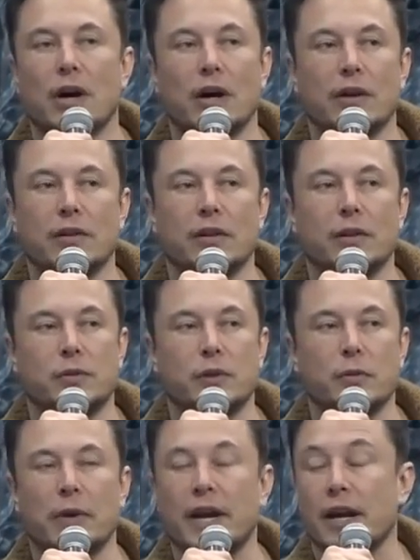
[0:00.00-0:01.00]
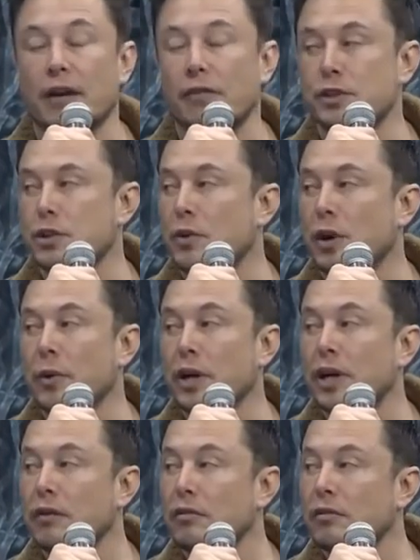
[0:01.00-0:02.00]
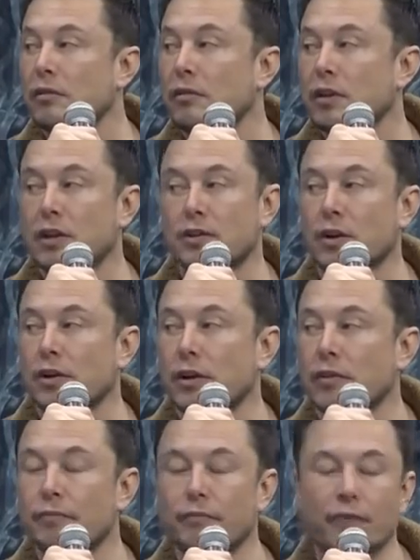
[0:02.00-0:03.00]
uh, their, their batting average is quite weak. It's not good.